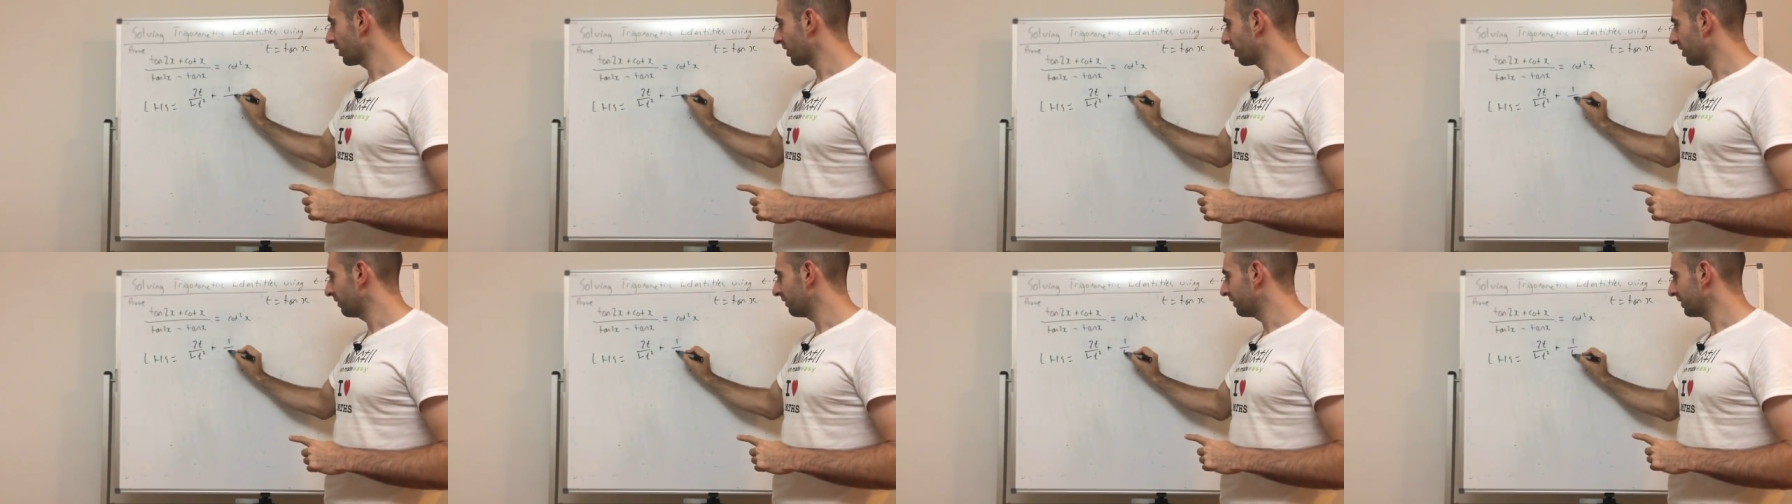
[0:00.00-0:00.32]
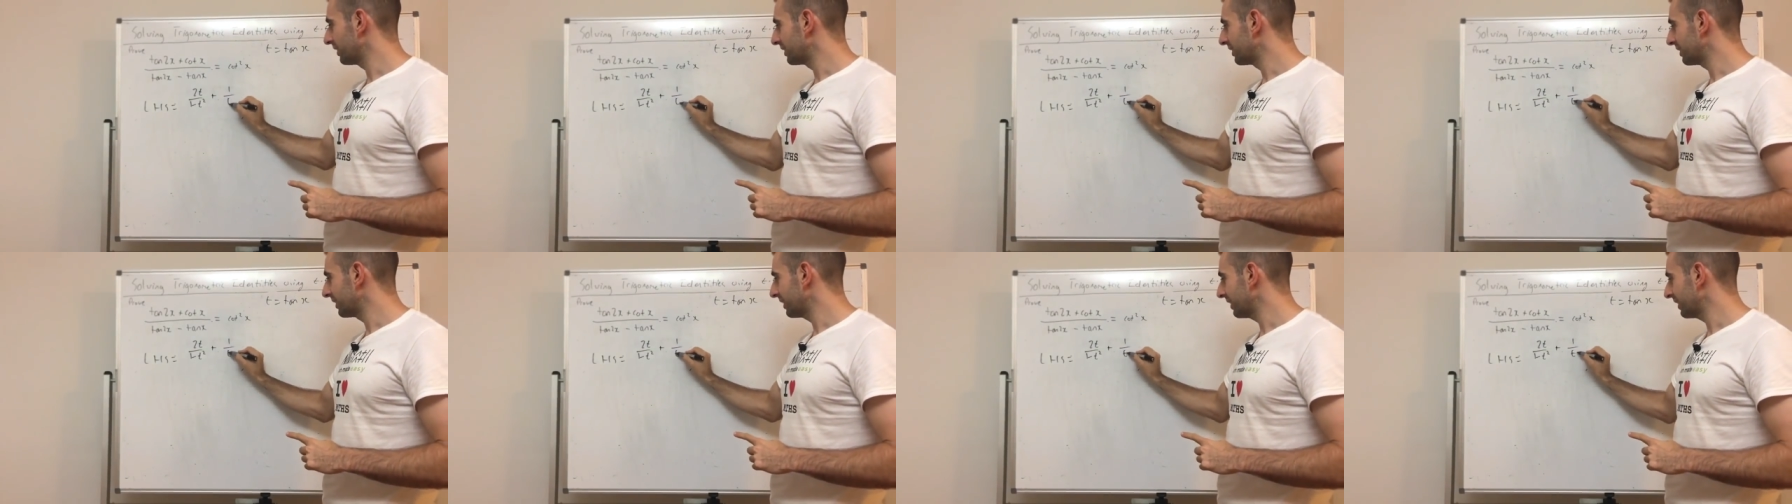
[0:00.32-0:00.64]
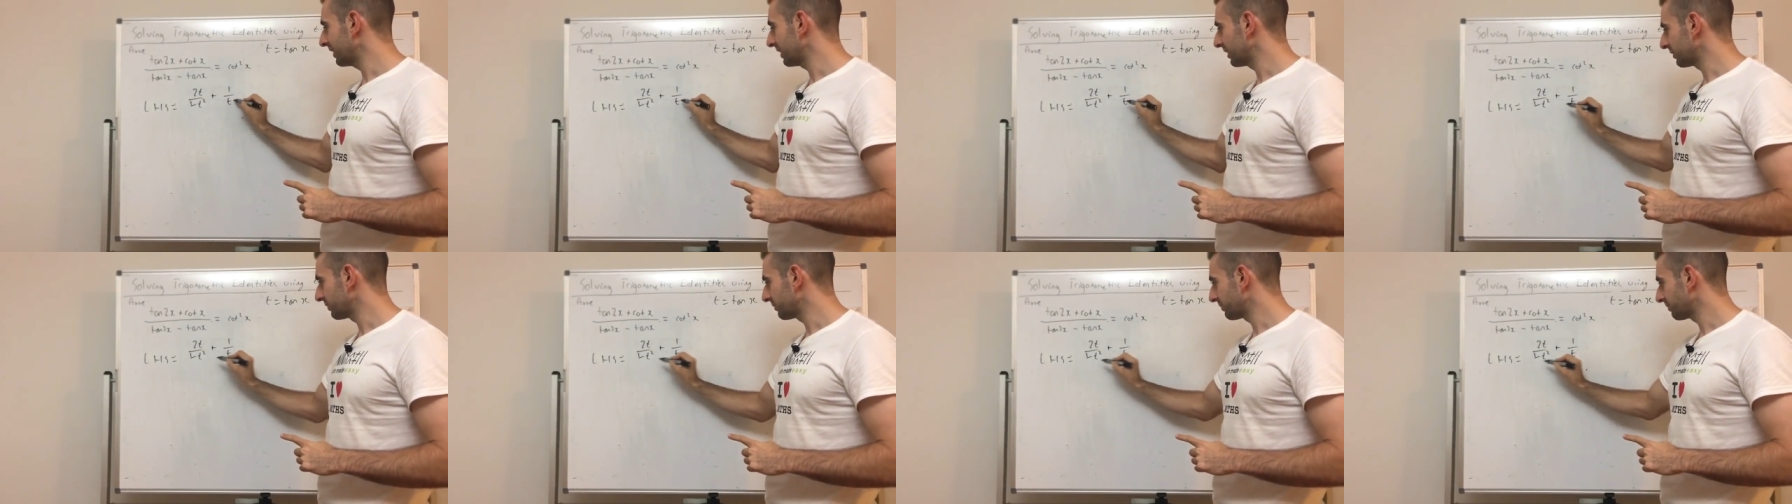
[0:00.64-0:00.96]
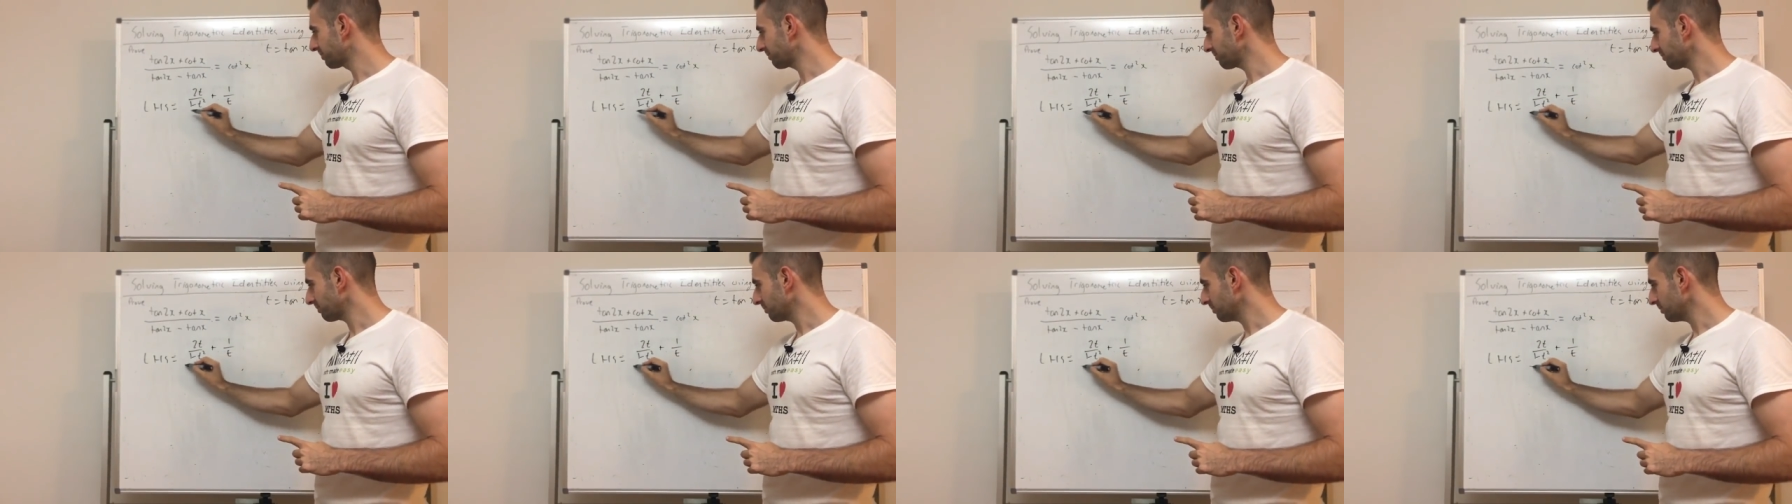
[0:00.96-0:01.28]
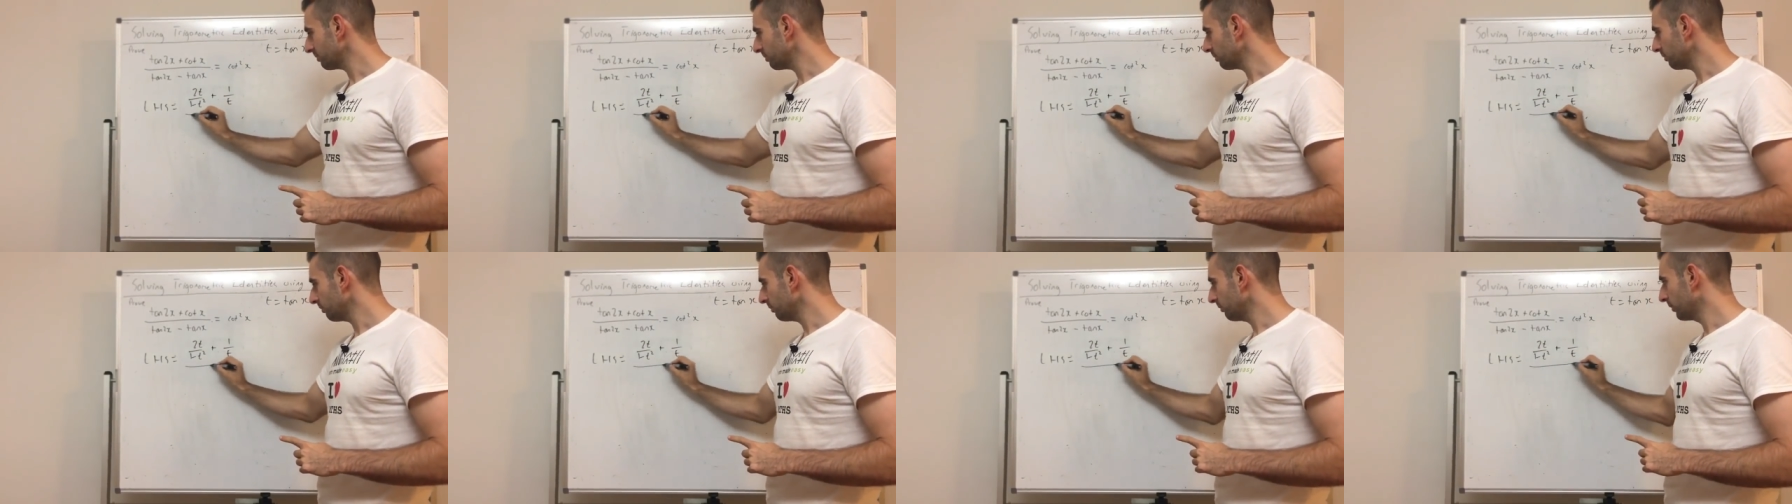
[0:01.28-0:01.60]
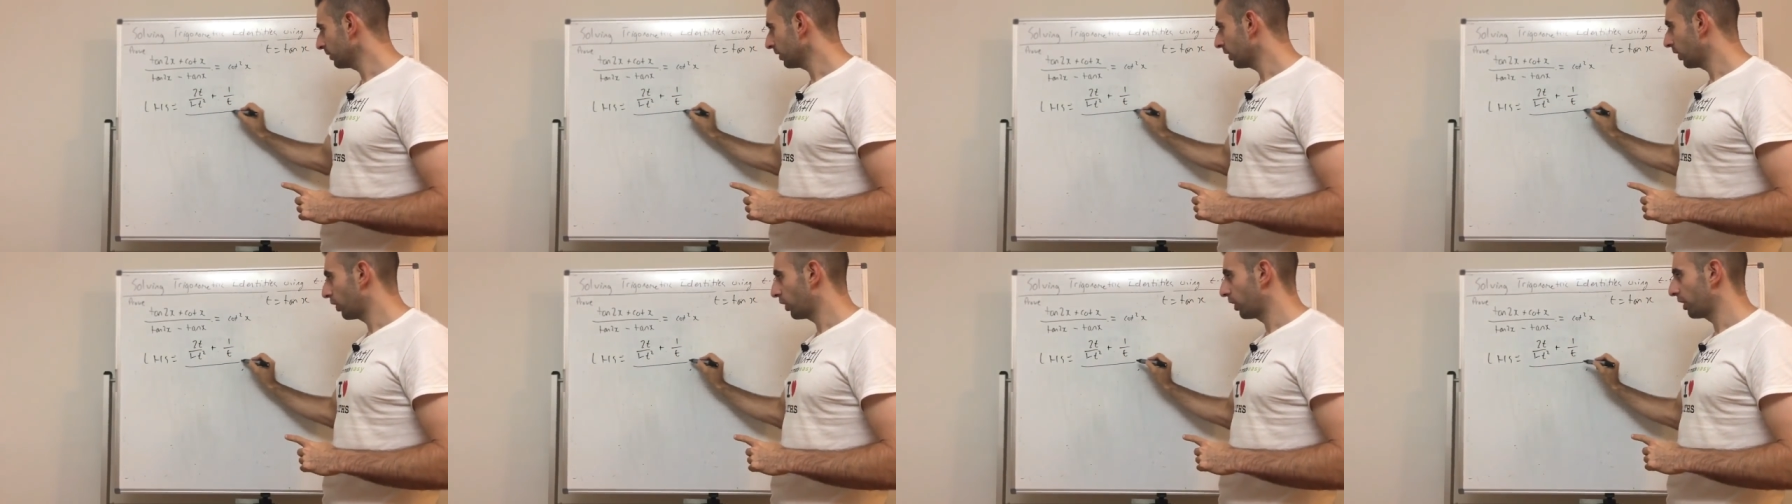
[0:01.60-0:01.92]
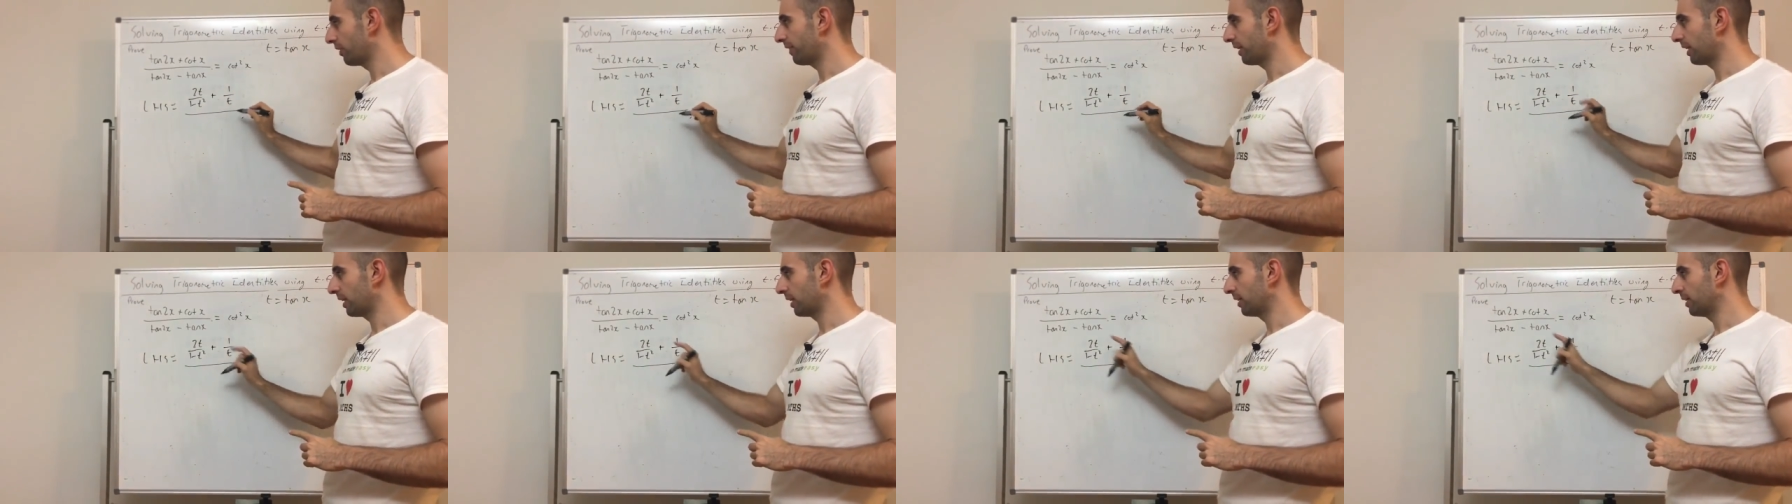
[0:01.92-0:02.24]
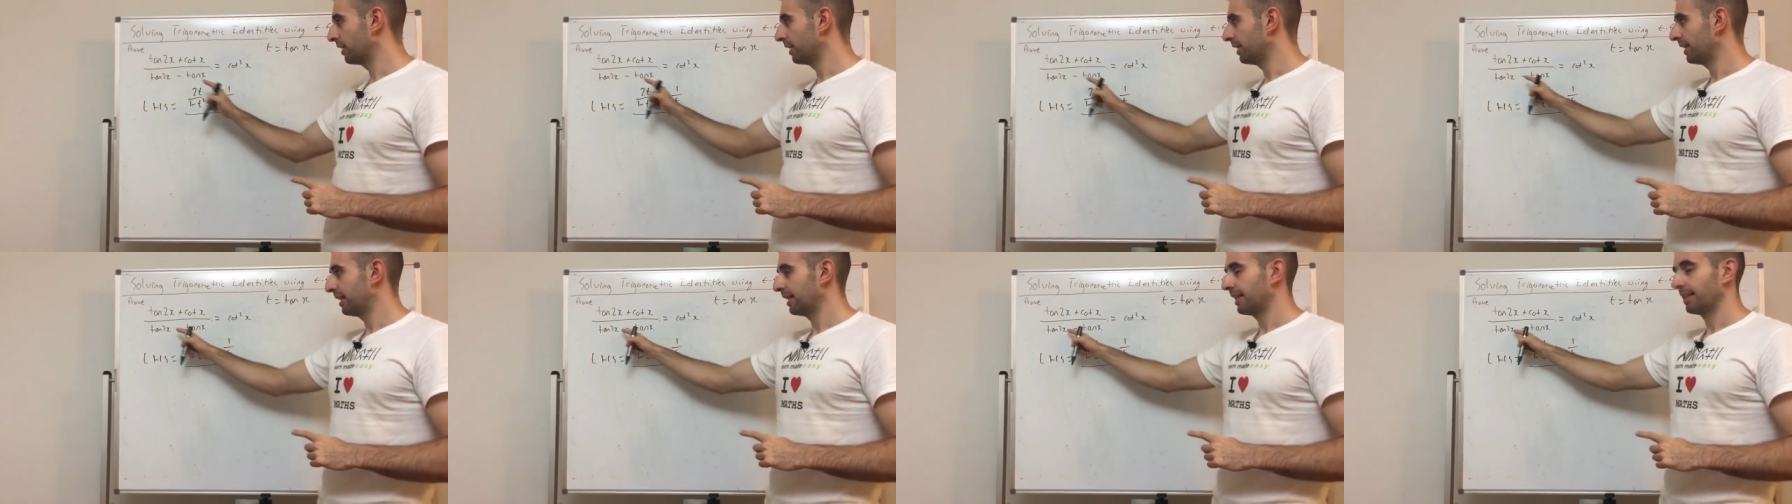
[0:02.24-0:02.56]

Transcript: over t over.